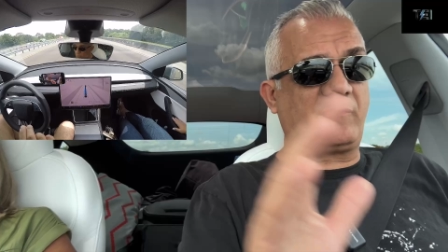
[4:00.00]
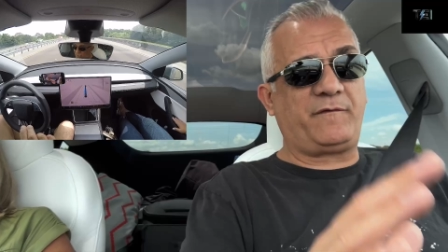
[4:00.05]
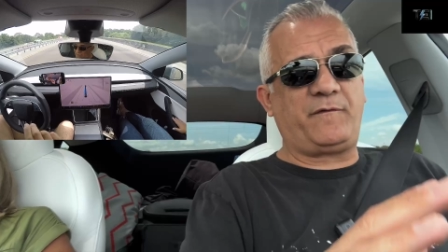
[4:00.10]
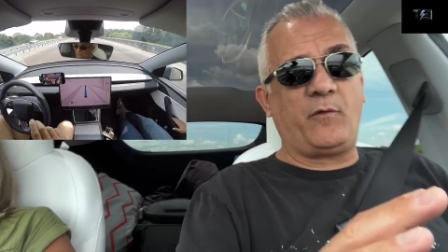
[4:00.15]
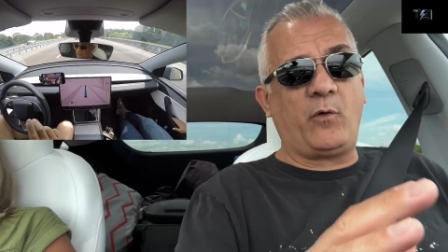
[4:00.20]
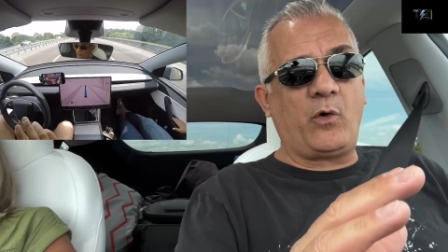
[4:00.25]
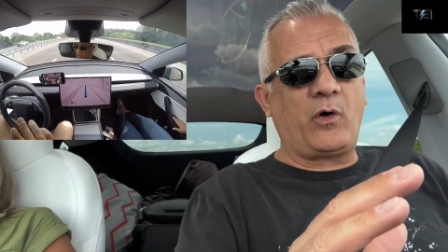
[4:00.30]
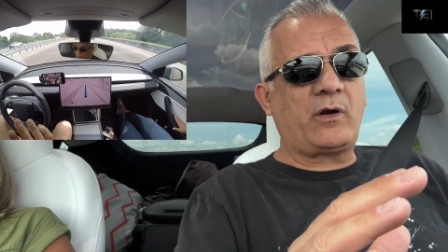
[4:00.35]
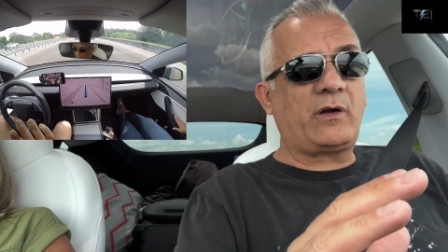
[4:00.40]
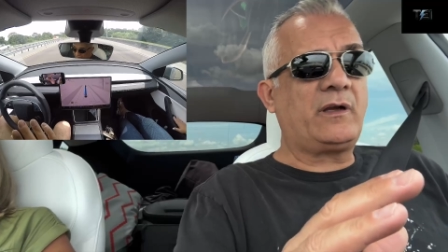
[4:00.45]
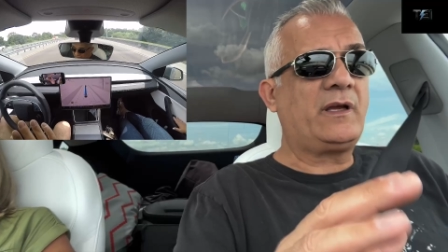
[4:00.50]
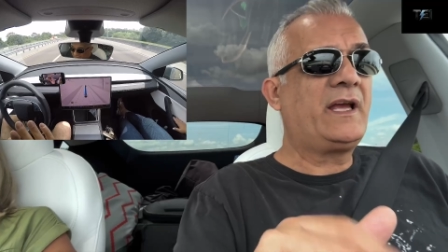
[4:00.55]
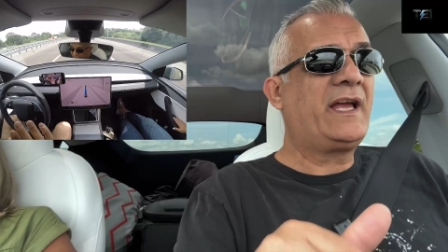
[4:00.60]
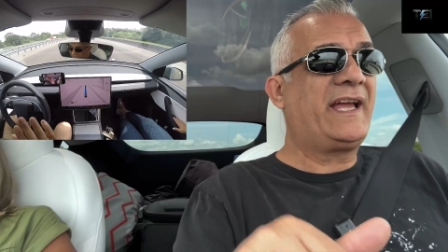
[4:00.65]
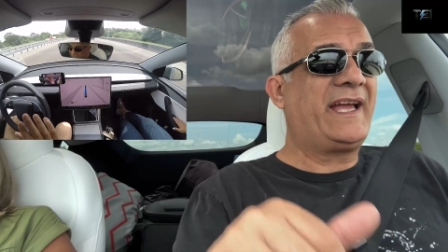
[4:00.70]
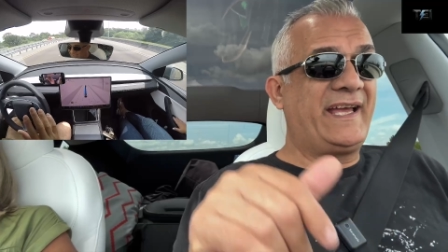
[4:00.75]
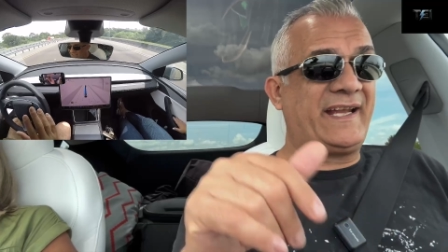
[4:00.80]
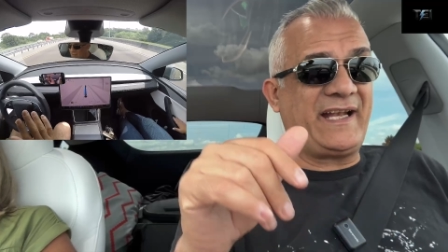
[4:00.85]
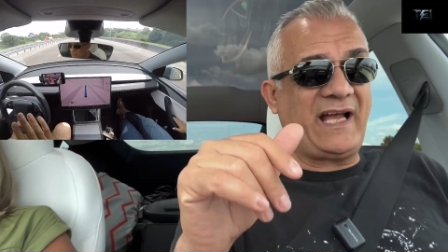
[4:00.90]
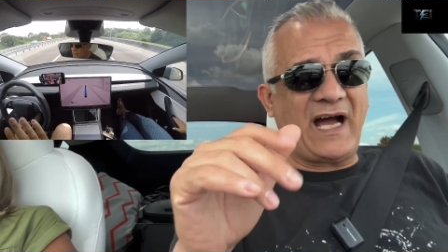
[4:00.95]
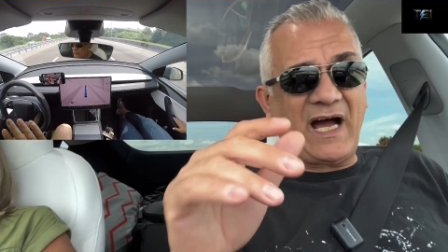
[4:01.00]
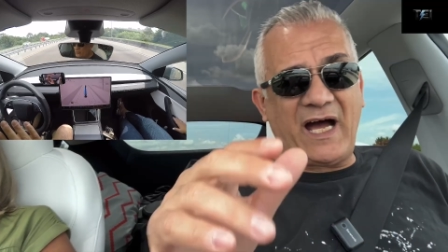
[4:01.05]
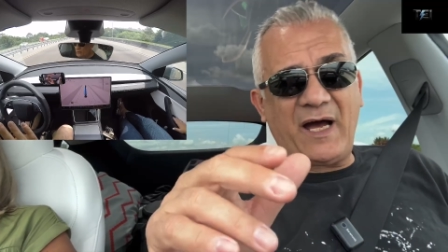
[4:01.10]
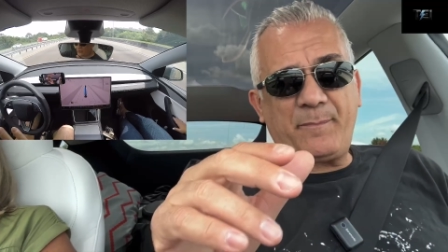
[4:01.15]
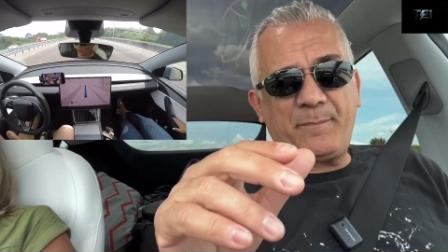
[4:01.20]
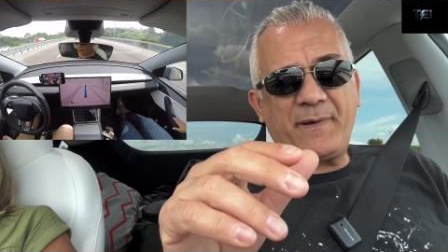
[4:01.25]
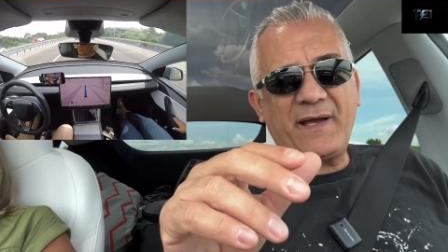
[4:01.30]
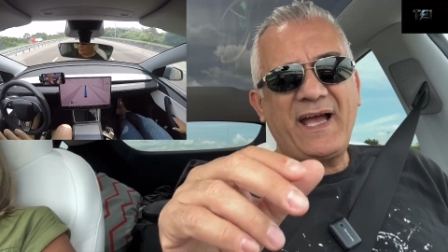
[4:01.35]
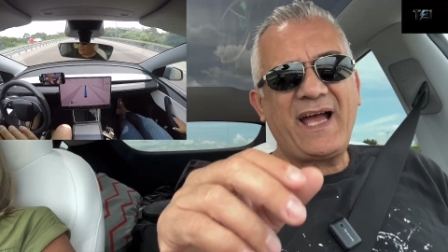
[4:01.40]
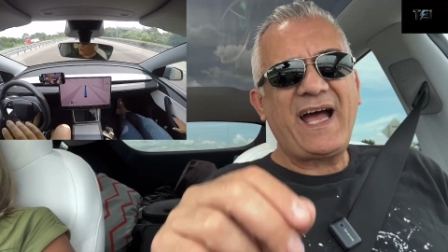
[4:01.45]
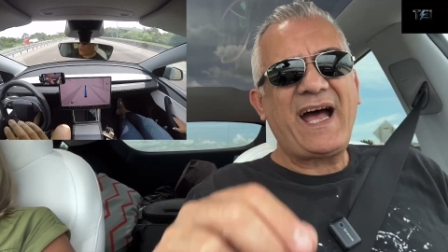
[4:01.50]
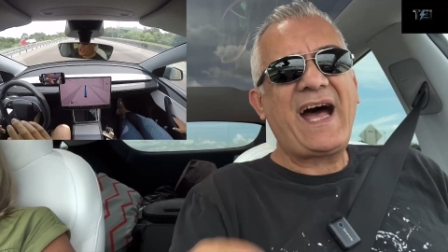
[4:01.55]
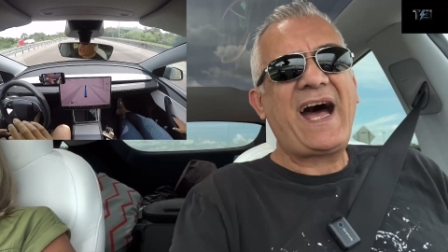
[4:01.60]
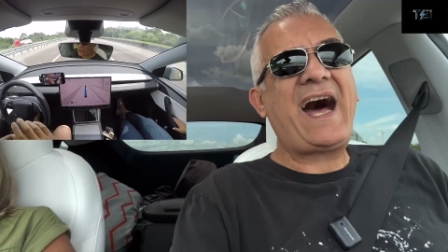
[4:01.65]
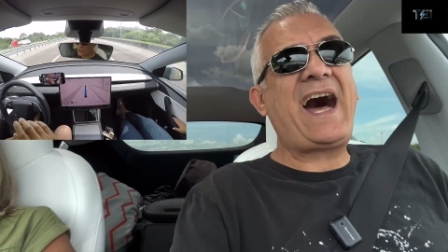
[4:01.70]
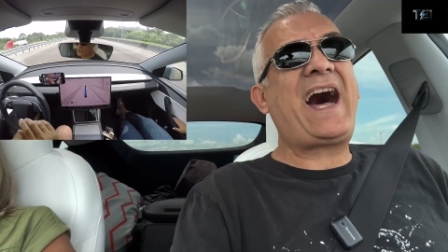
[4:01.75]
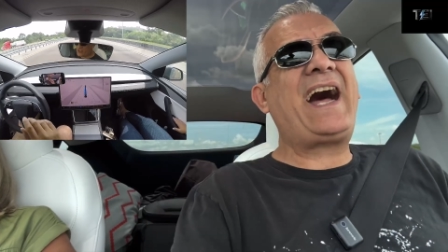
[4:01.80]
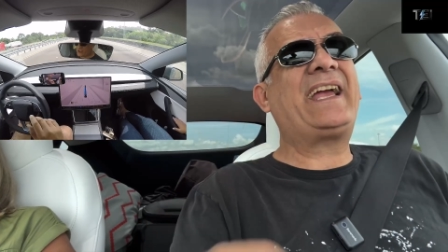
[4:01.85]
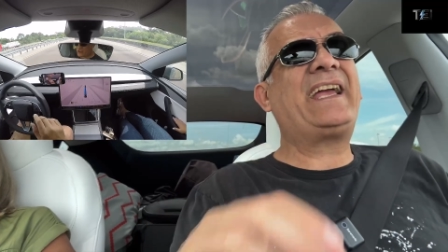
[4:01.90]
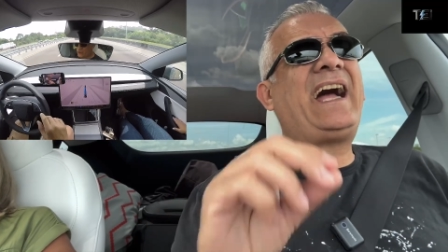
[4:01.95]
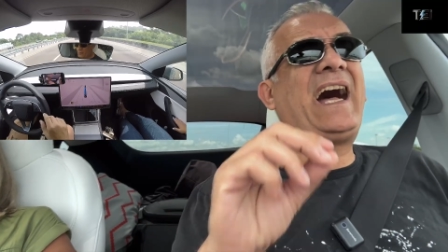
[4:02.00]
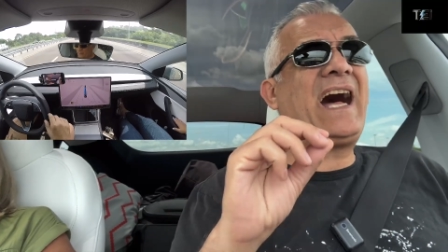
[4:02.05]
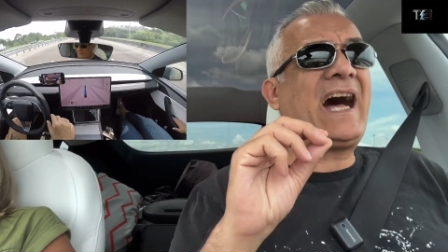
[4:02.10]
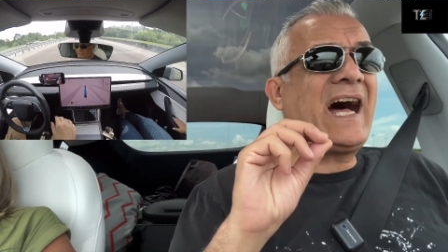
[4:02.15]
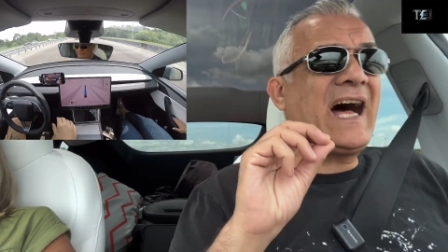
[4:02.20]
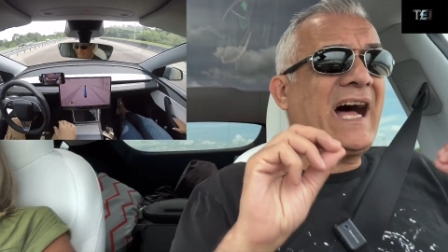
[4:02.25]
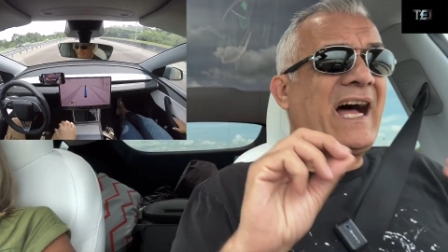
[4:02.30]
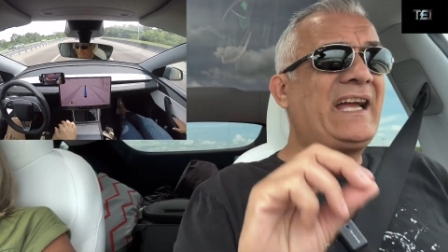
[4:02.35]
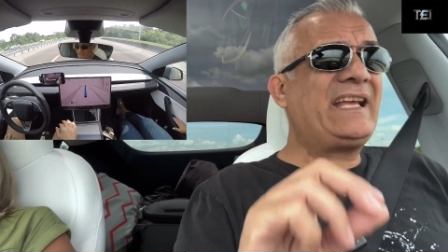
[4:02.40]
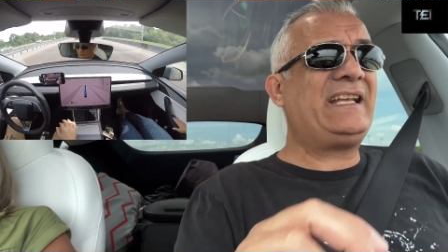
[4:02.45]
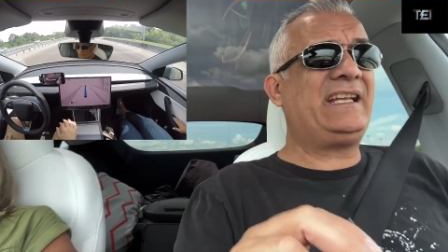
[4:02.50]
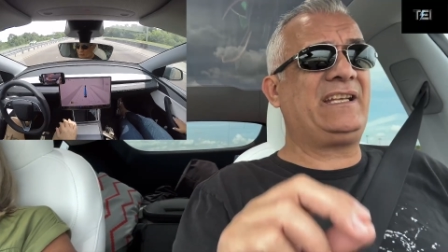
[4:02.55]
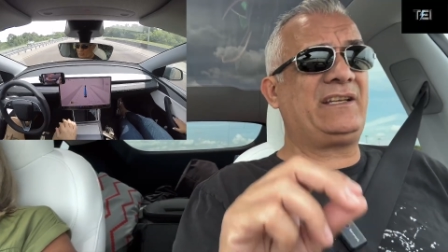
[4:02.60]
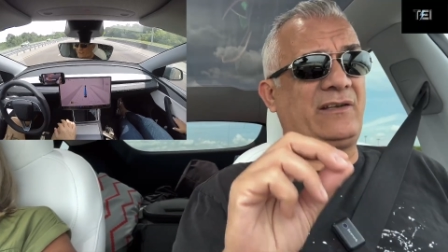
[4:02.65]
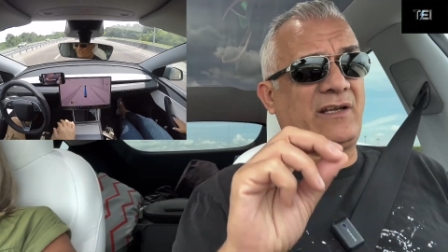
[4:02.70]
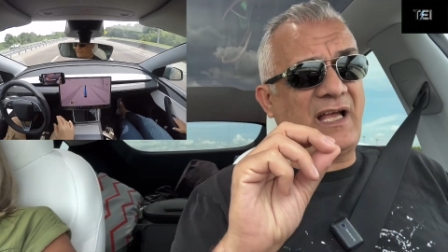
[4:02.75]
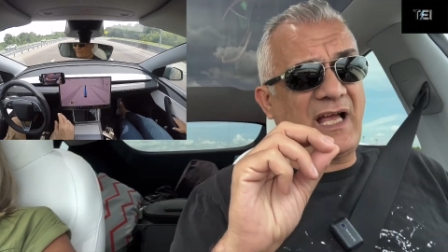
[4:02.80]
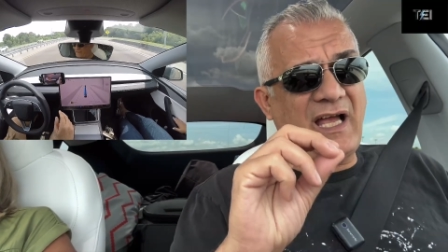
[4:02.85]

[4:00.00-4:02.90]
4 and up, I highly